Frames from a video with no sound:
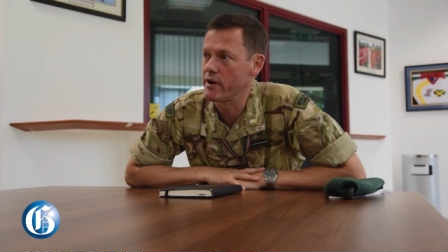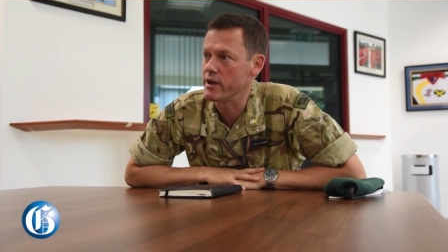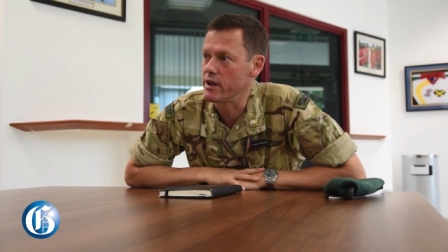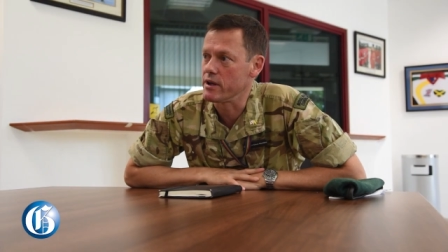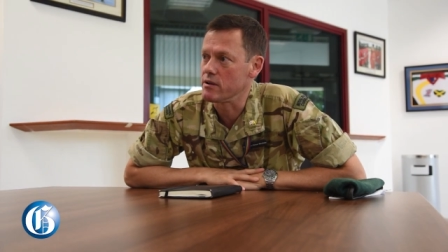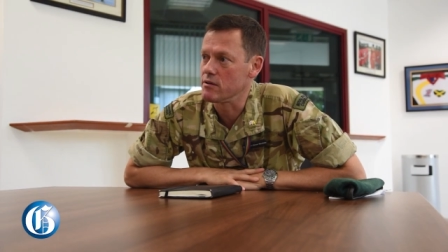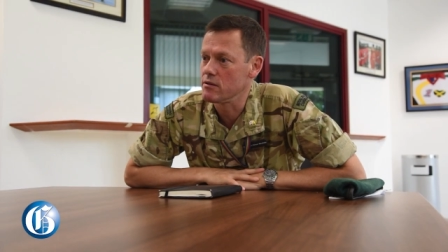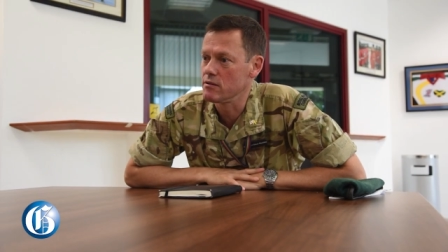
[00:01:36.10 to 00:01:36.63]
at
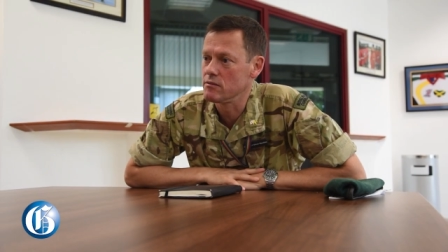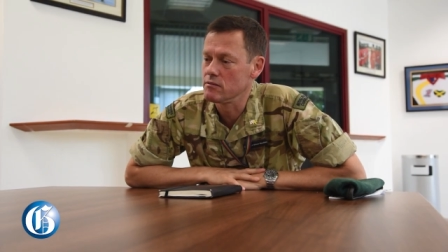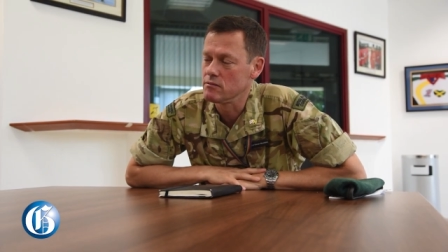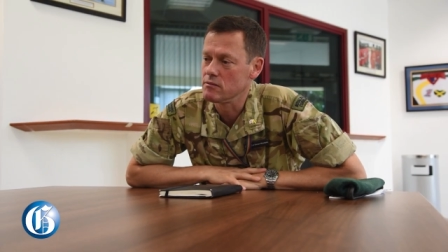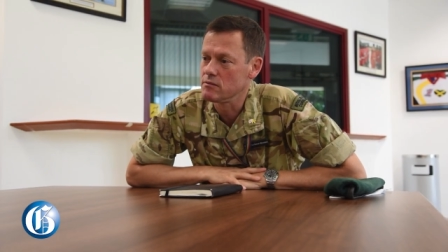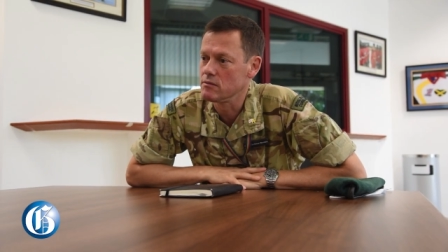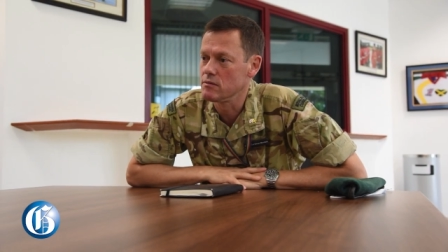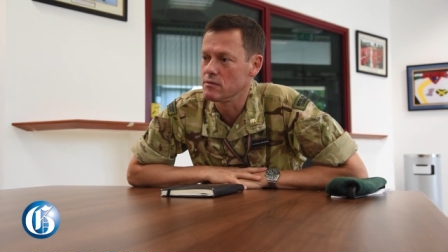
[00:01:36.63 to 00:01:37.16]
a
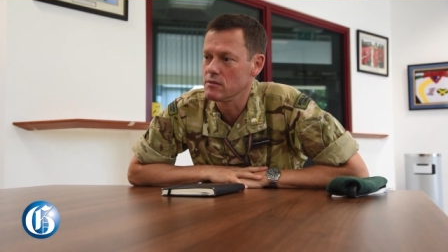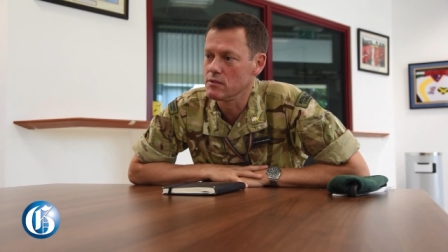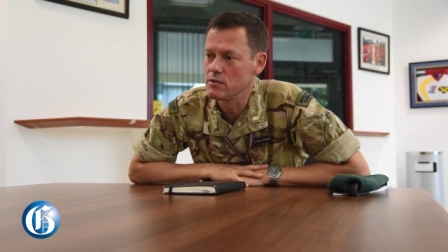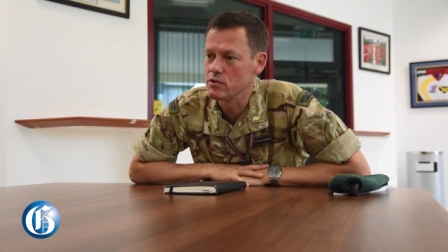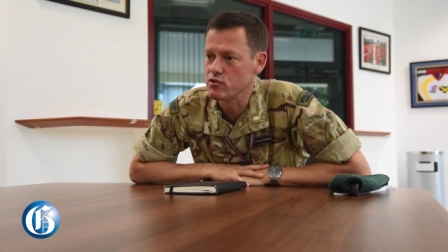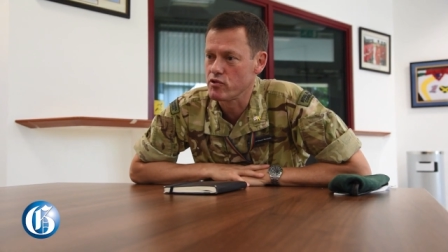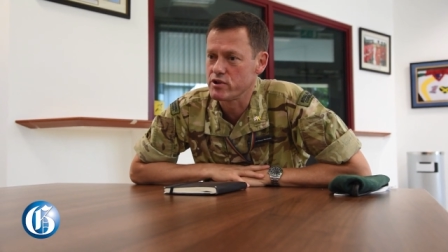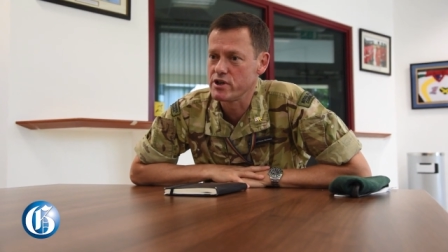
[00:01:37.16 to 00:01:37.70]

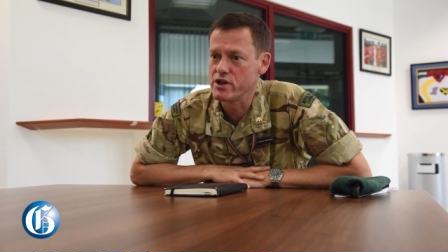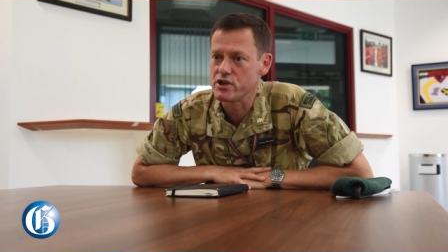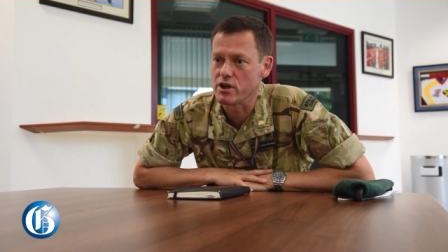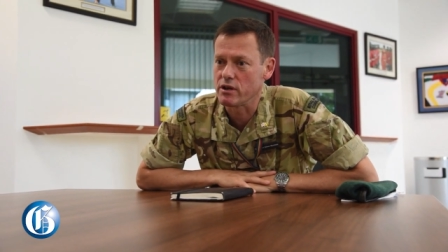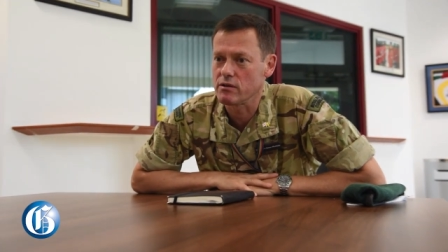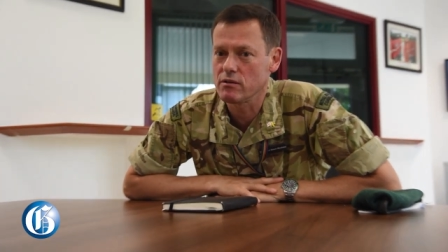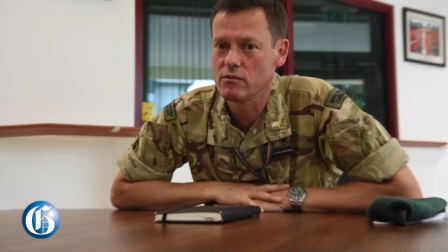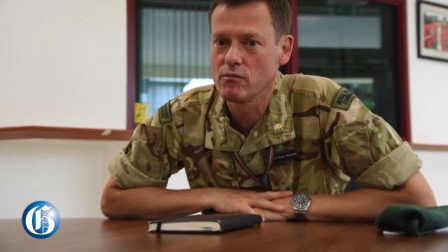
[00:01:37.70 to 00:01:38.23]
strategic